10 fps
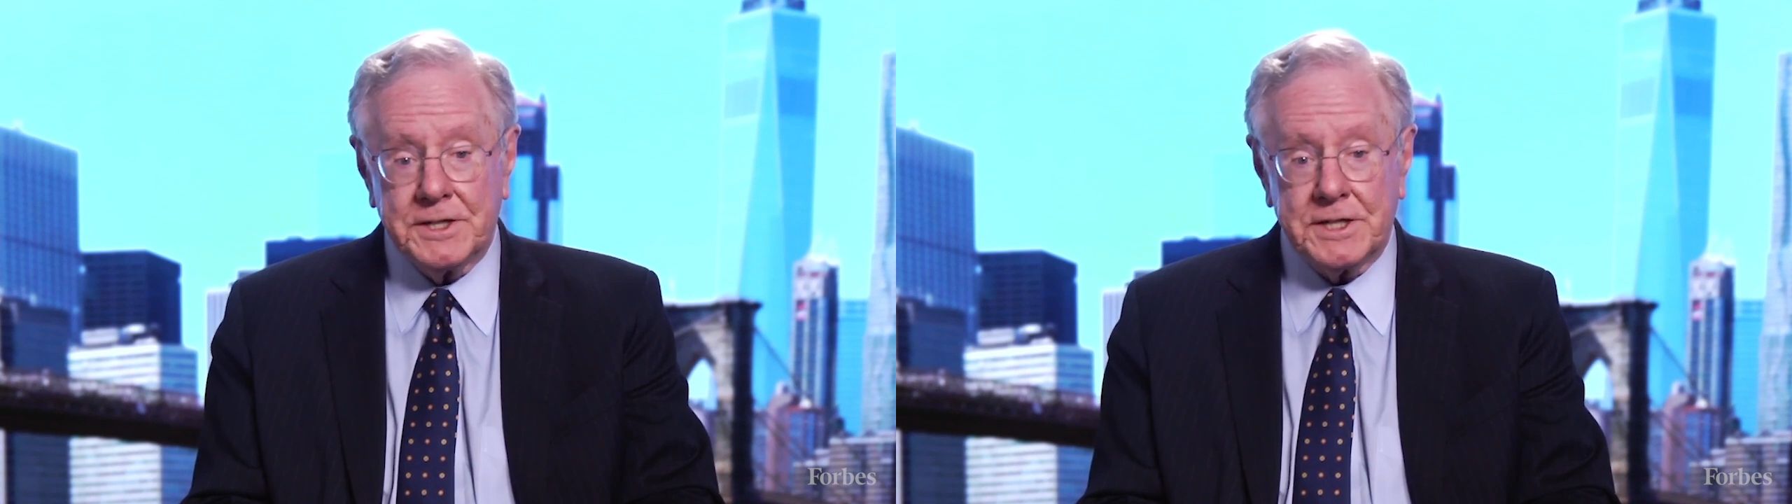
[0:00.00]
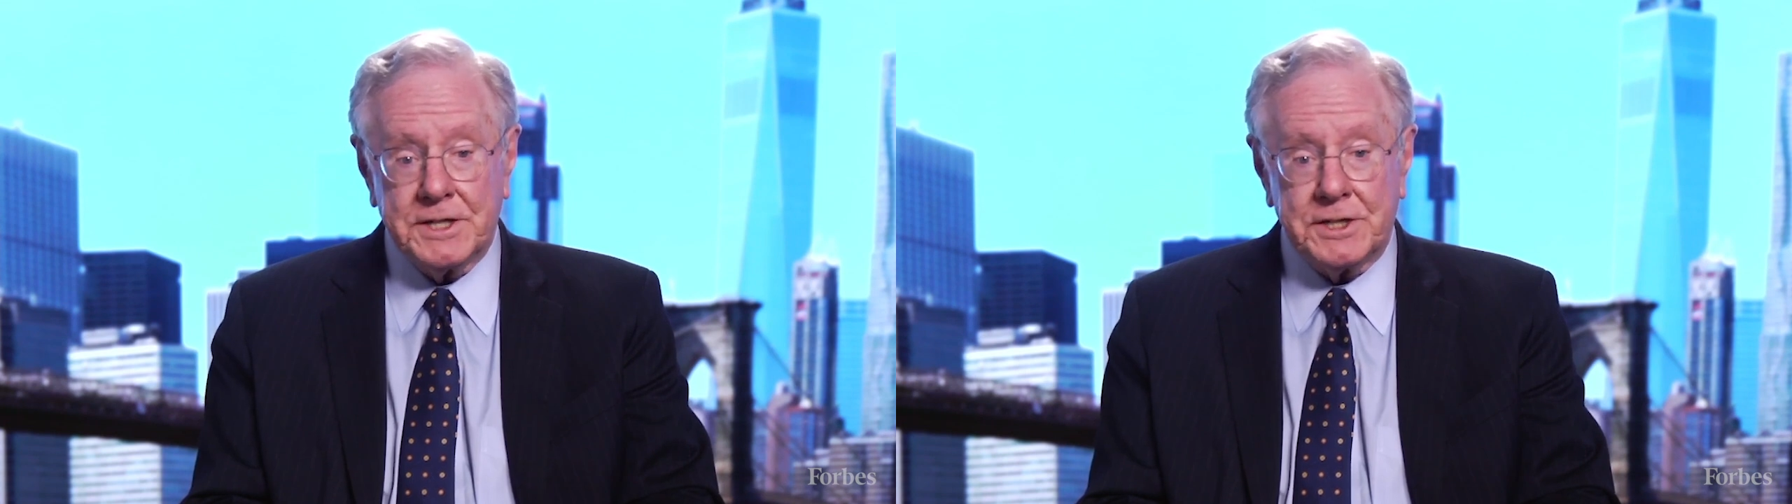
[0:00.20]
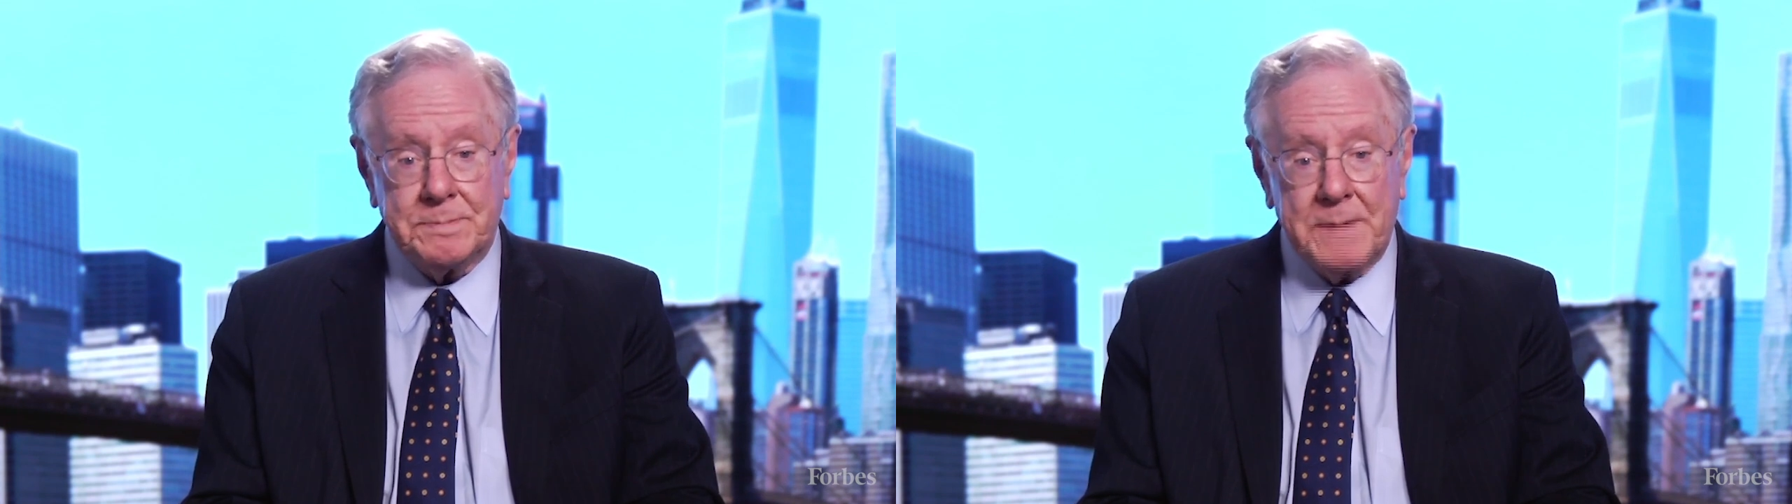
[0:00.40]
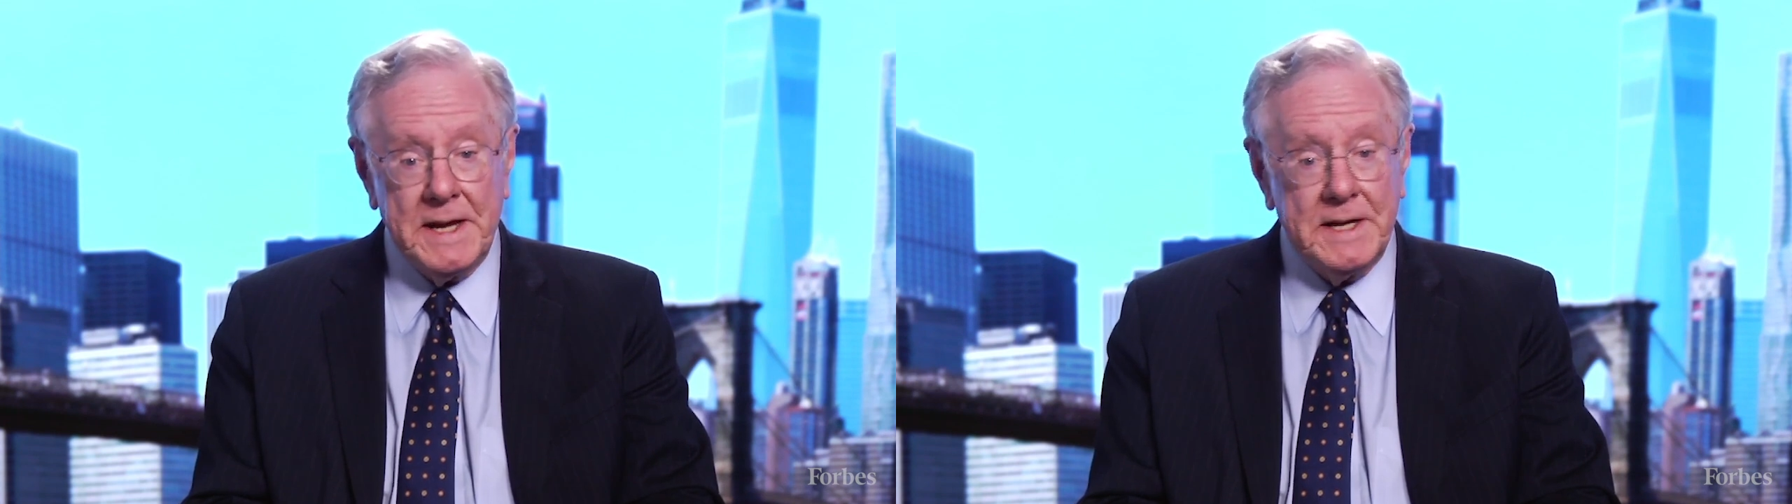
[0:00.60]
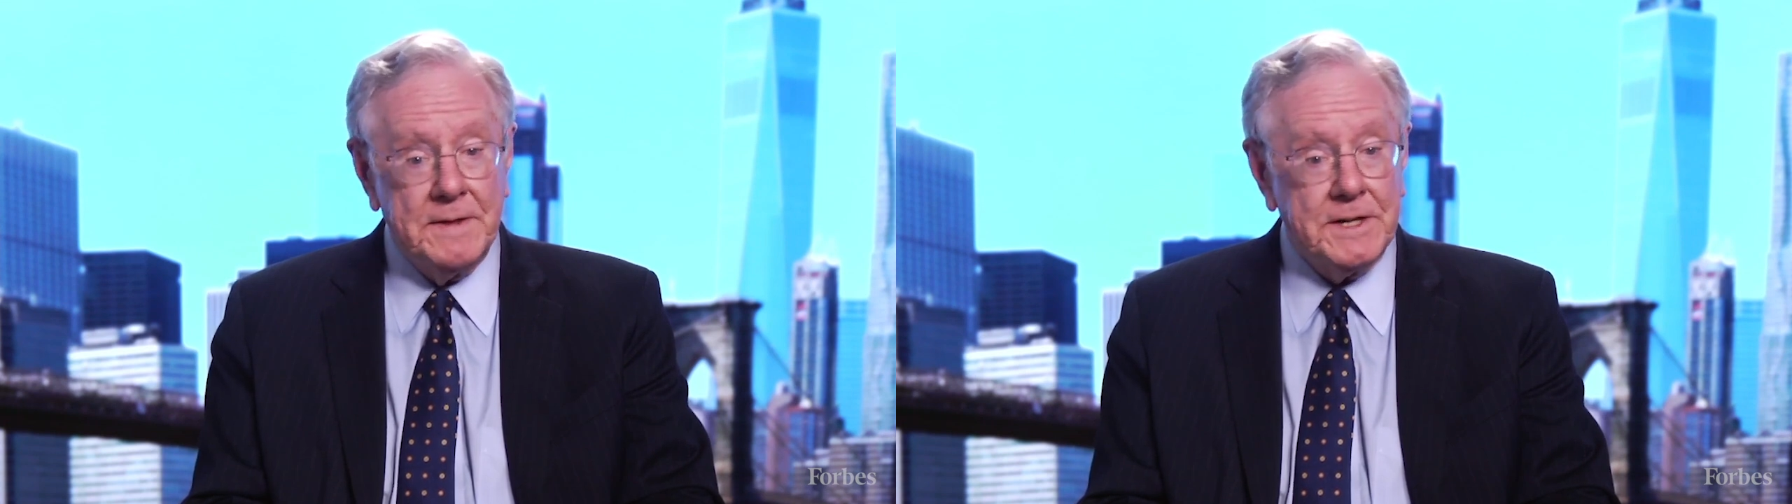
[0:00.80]
such as
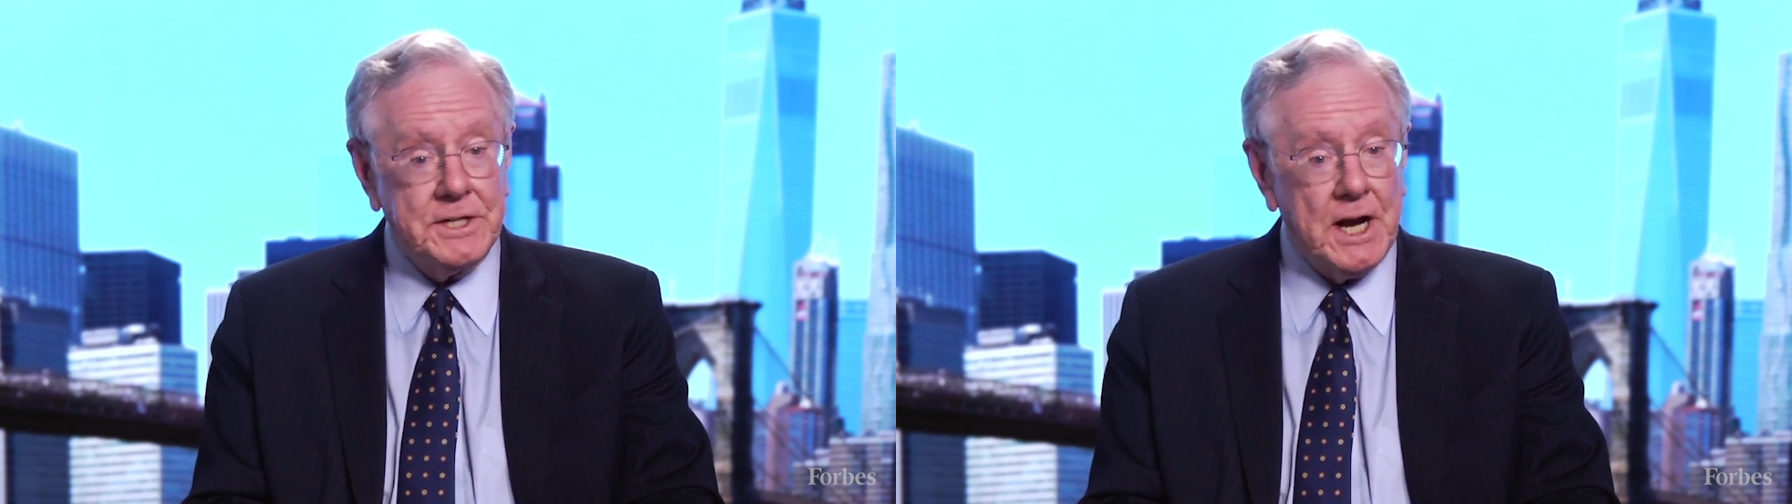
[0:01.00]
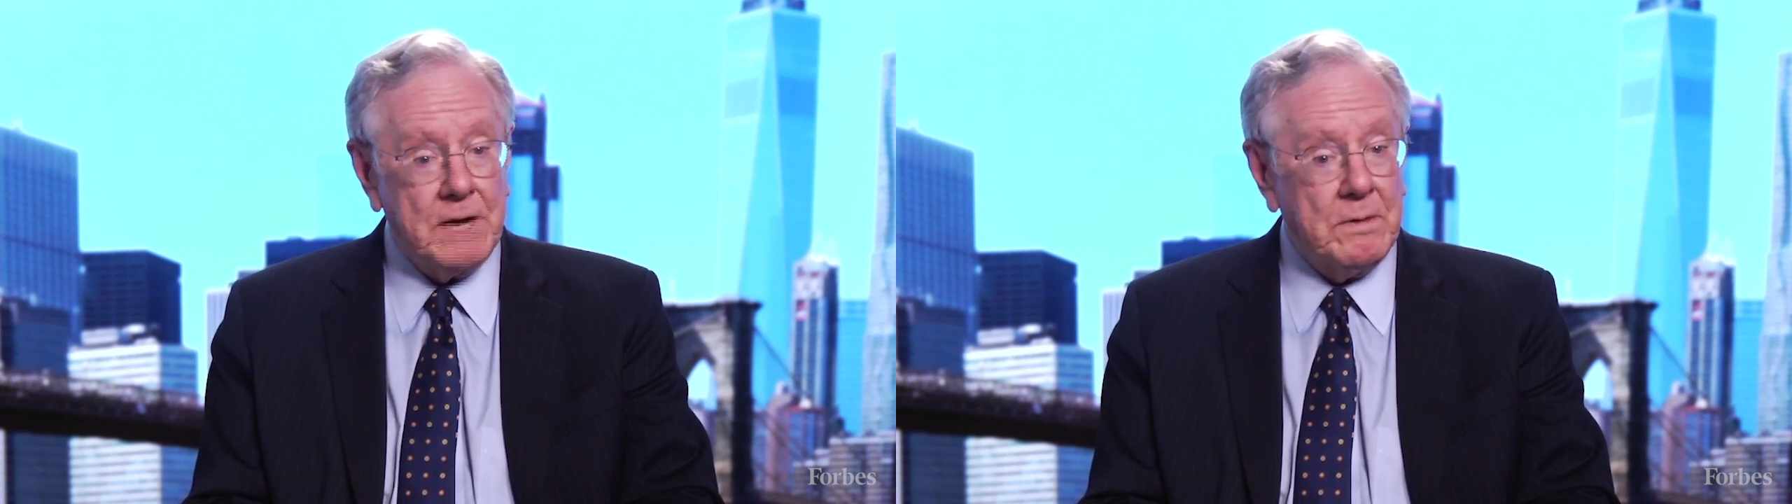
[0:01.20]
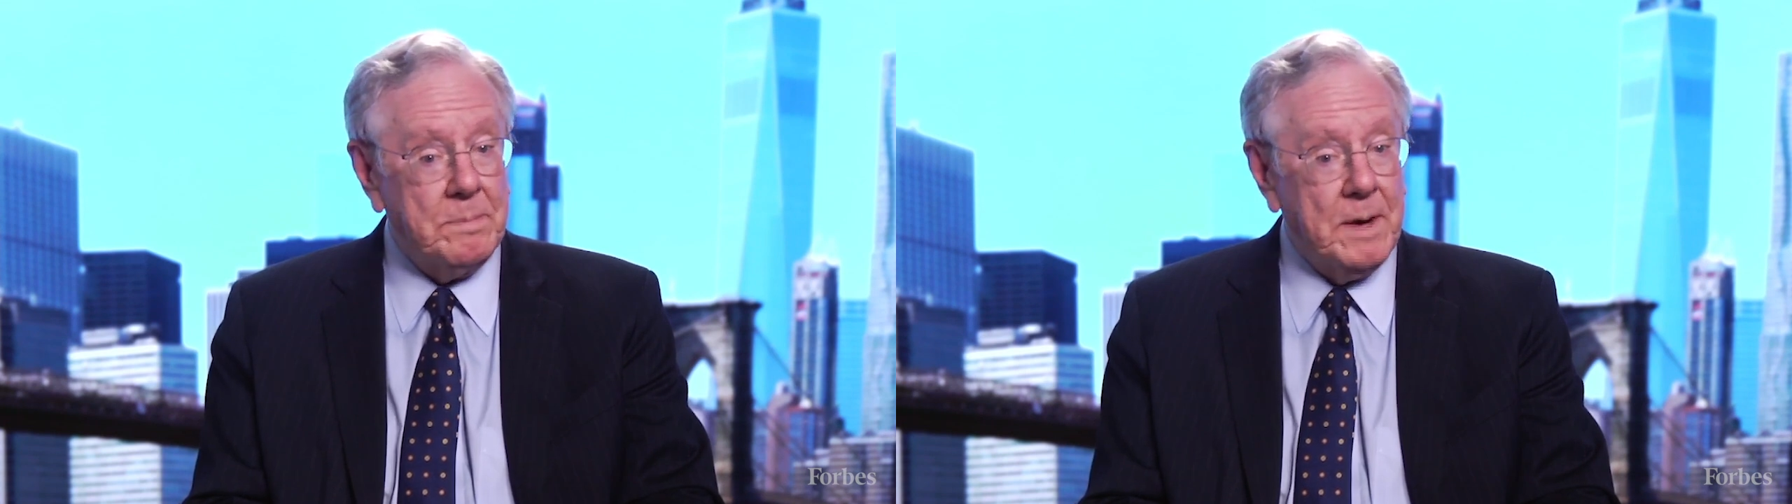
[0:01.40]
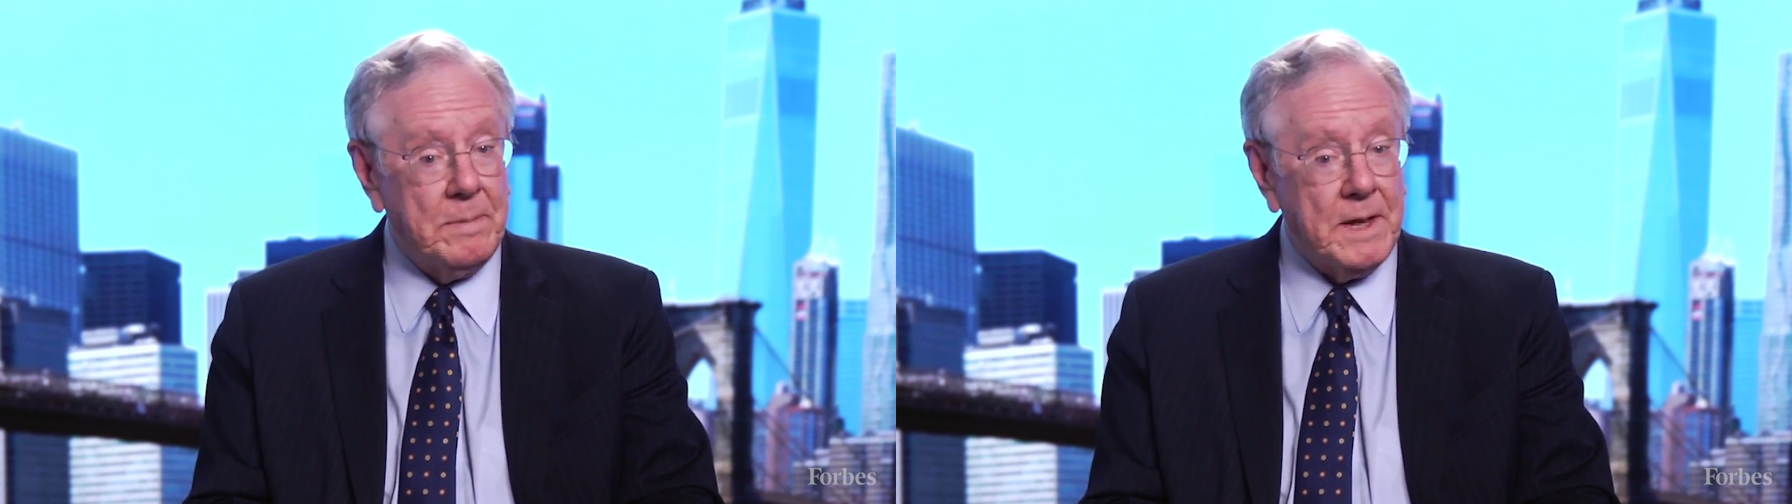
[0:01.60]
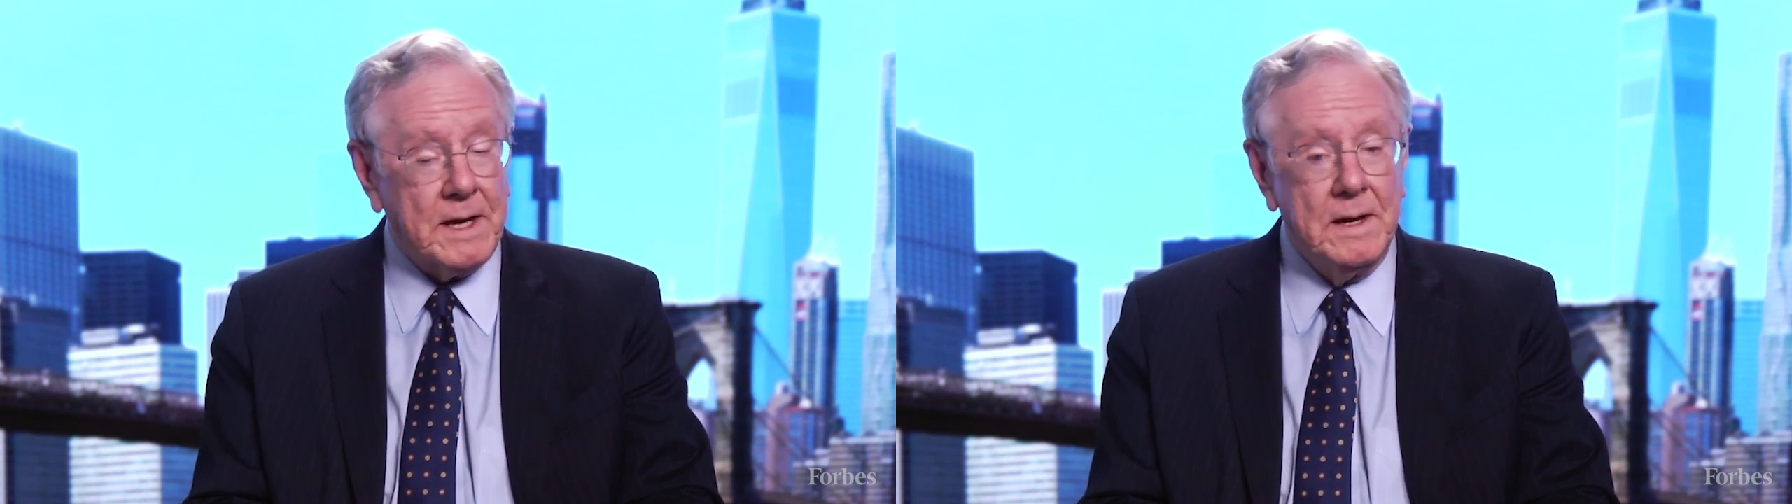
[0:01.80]
Spain and the Czech
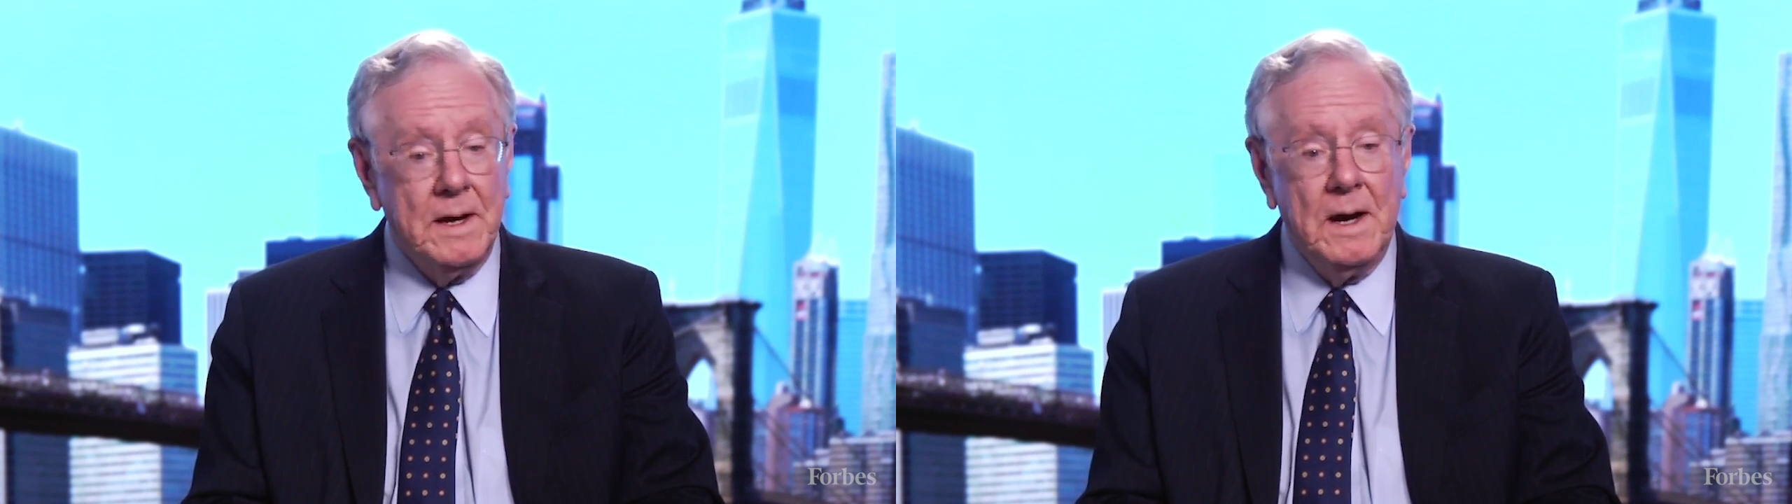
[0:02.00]
Republic.